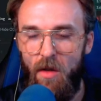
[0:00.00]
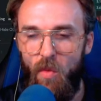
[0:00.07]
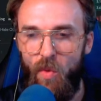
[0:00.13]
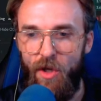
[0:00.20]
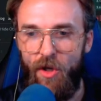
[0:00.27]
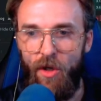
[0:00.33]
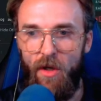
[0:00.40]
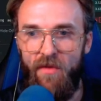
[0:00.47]
We
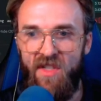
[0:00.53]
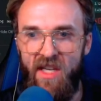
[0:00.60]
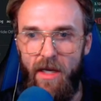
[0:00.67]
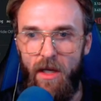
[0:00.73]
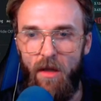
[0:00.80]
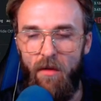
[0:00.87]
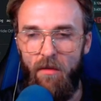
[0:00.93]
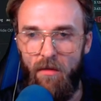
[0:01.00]
could have
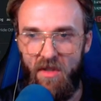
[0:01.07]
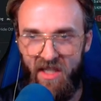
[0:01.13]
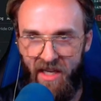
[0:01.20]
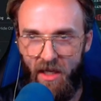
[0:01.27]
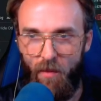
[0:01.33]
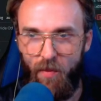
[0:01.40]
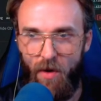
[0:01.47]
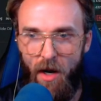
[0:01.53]
taken
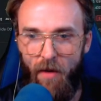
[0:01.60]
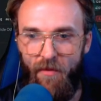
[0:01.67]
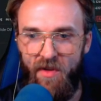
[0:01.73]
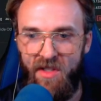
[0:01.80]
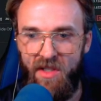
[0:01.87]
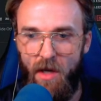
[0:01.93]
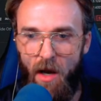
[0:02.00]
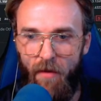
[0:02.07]
taken
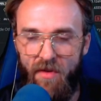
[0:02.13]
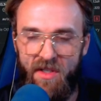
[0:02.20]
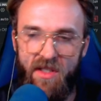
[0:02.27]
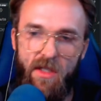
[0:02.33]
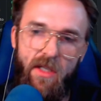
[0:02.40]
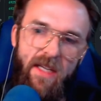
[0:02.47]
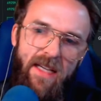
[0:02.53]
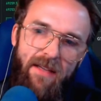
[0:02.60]
profits and
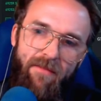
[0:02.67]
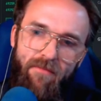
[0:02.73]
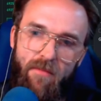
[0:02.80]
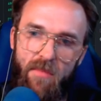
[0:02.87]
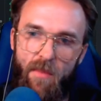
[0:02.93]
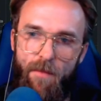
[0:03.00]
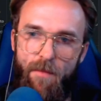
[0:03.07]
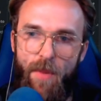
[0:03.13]
obviously
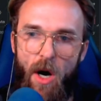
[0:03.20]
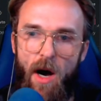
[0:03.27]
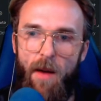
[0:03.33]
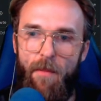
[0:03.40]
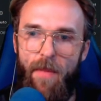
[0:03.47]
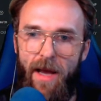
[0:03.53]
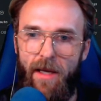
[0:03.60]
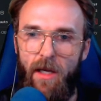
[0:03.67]
bought
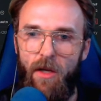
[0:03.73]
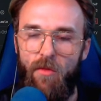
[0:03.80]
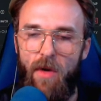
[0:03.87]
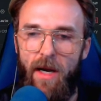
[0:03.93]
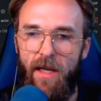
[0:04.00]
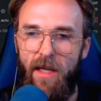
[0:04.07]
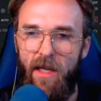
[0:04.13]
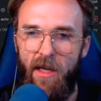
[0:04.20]
back in
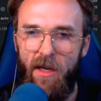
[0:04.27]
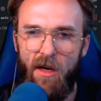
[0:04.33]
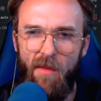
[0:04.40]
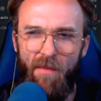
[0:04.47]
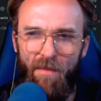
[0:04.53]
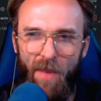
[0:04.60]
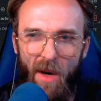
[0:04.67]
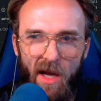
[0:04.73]
right
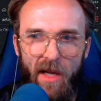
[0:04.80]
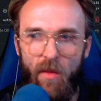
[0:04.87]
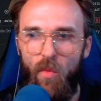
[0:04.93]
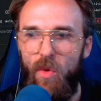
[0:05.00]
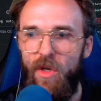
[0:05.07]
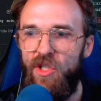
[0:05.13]
here, but we